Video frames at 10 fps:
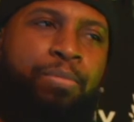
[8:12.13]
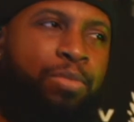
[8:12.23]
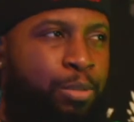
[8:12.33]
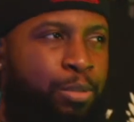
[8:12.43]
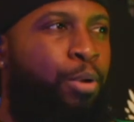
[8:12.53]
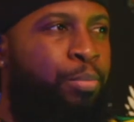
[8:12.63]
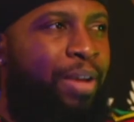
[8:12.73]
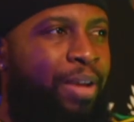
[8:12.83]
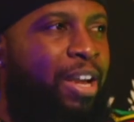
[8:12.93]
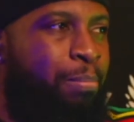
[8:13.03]
I've, I've it's the
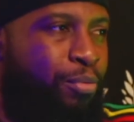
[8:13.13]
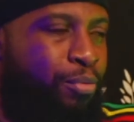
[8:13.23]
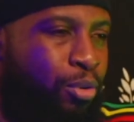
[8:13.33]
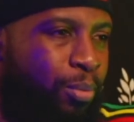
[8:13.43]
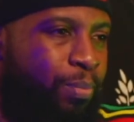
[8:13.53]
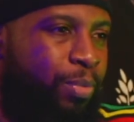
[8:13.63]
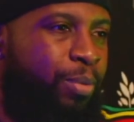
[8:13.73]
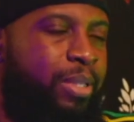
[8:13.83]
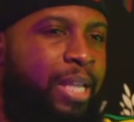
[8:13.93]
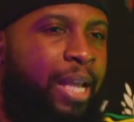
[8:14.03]
problem I've had
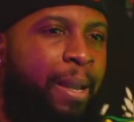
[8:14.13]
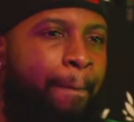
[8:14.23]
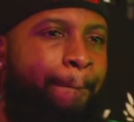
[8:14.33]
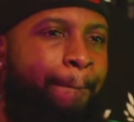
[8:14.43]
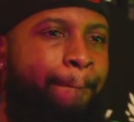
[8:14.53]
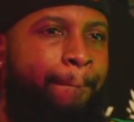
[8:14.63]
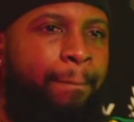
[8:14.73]
before, where it's like